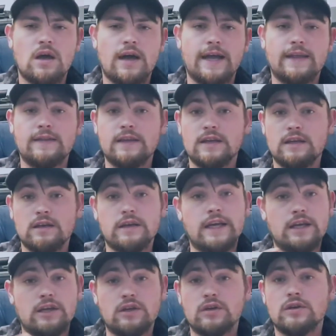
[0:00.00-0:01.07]
And then a
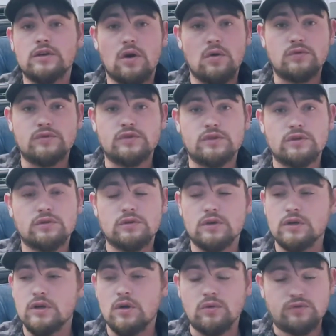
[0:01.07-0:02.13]
good holster.
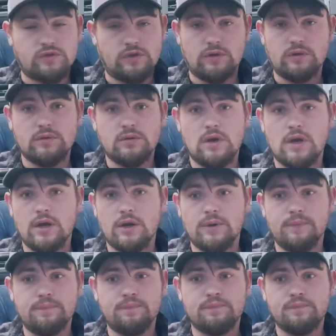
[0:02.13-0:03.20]
Good holster.
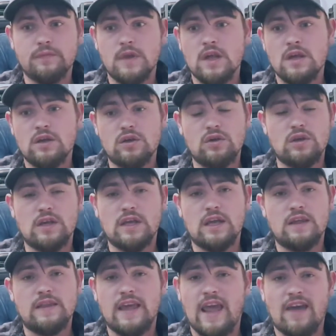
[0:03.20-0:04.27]
You can
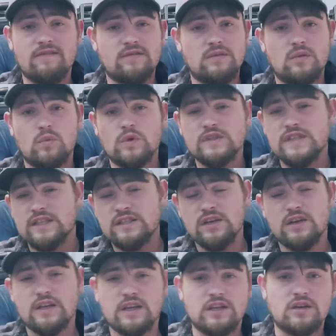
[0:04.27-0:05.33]
get. They have the ones that
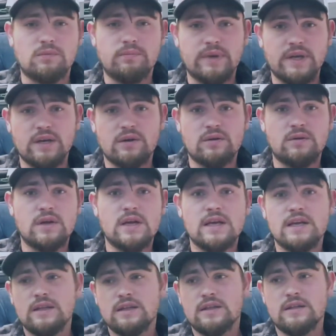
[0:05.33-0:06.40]
tuck in your belt.
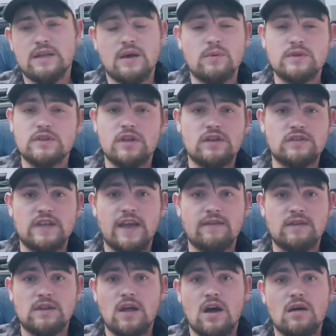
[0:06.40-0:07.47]
That one doesn't have
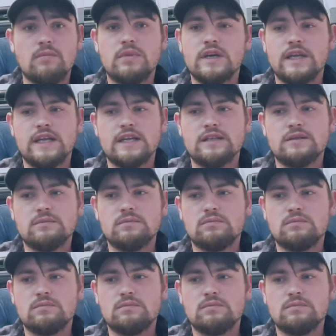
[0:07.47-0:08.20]
the lock, but it